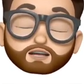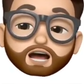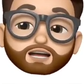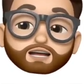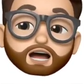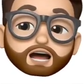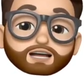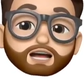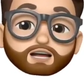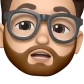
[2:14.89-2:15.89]
I can
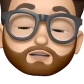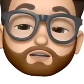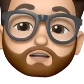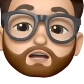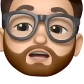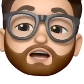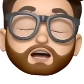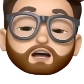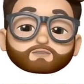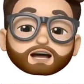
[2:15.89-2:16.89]
highlight over
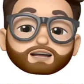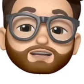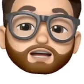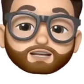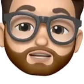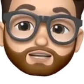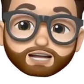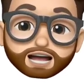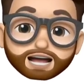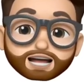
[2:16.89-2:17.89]
annotations
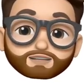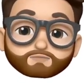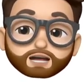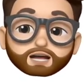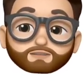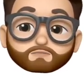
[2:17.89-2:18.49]
that I have made,